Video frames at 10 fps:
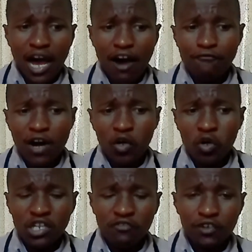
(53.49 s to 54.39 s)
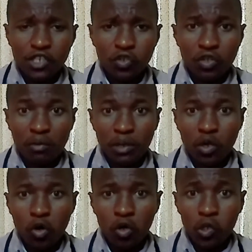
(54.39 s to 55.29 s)
a fungal infection that we
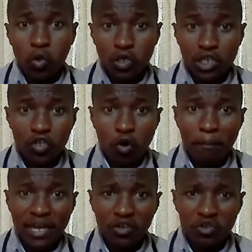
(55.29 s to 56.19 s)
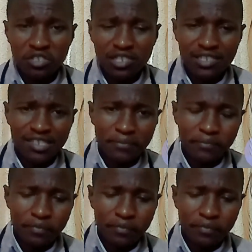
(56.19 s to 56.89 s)
call Coccidiomycosis.